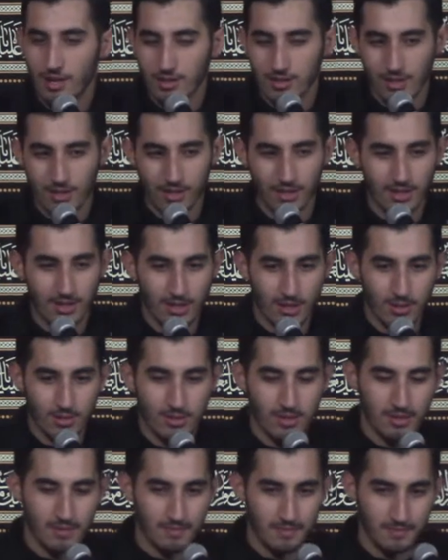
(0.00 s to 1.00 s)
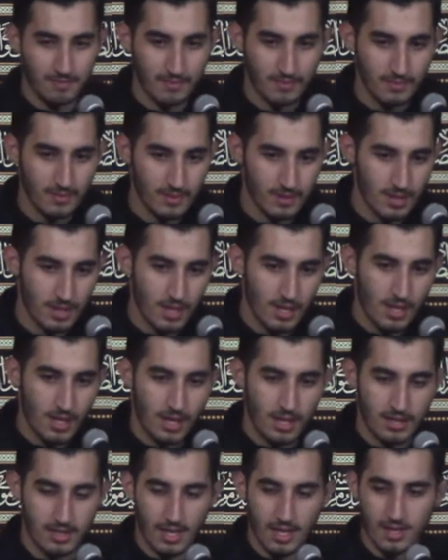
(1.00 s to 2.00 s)
So then he tells him,
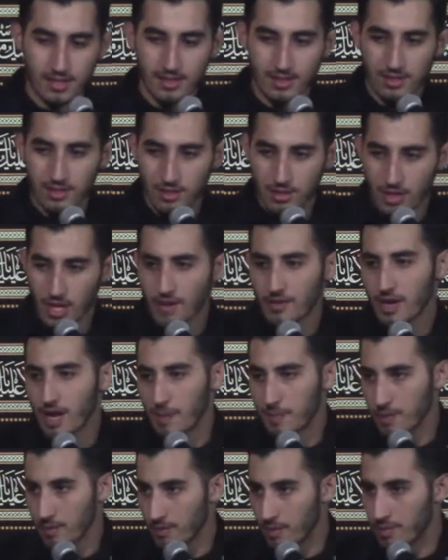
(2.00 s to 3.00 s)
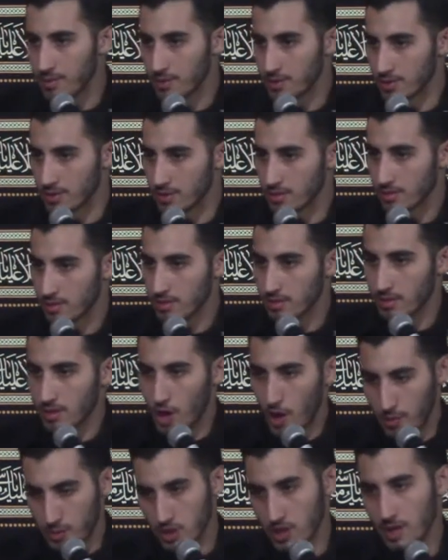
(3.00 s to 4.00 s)
he says, you have a couple of options.
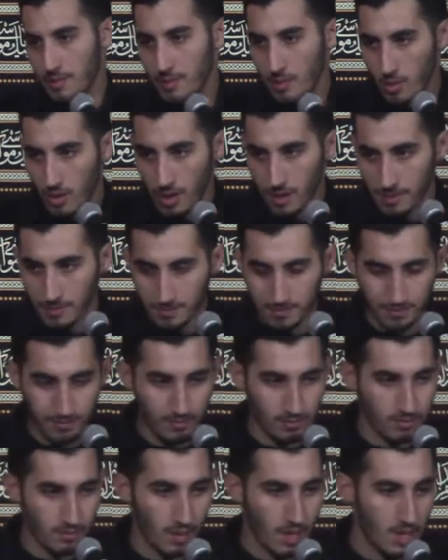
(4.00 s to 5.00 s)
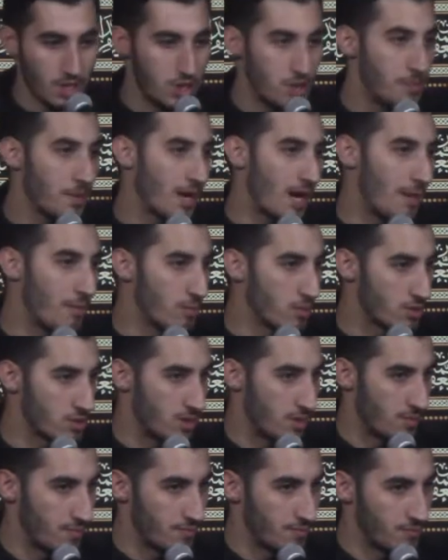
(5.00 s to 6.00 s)
Option number one is you become
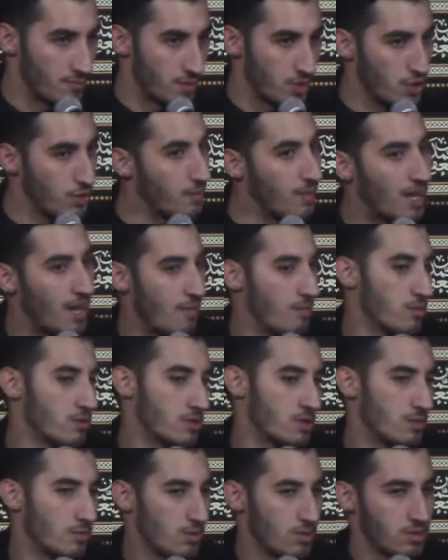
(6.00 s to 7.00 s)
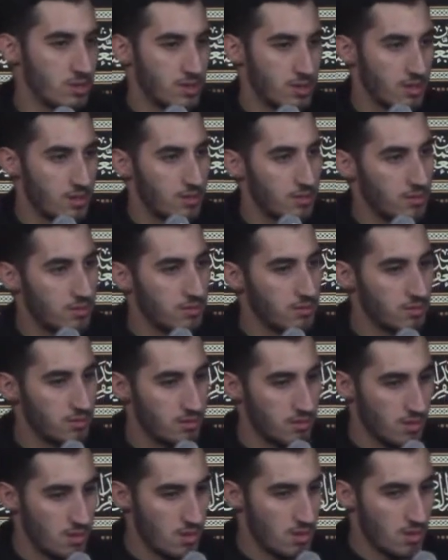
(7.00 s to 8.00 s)
Muslim. You become Muslim, khulsit.
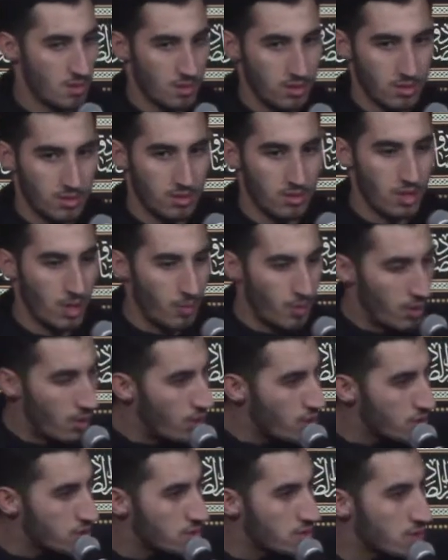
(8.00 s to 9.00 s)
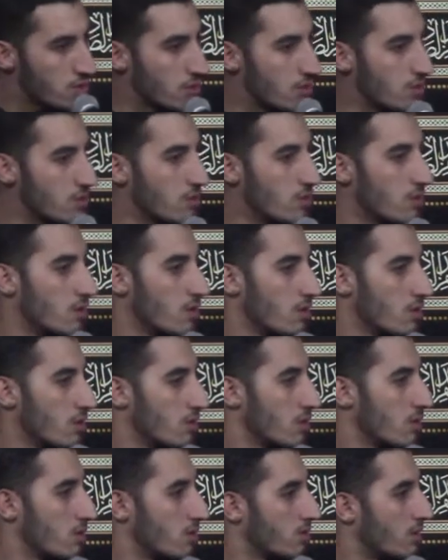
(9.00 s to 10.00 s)
No one hurts you,
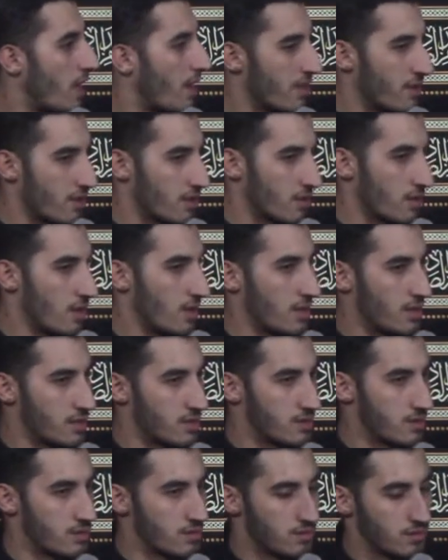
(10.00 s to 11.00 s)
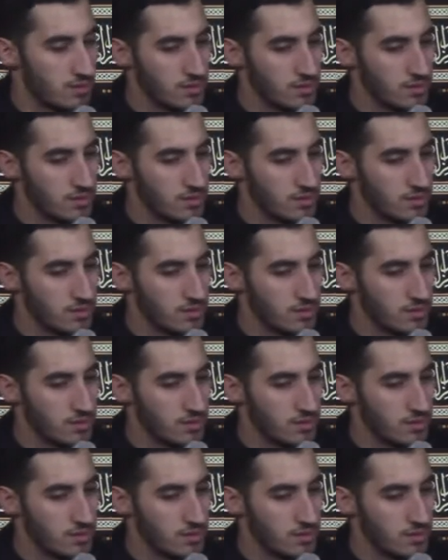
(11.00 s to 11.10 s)
nothing, khalas.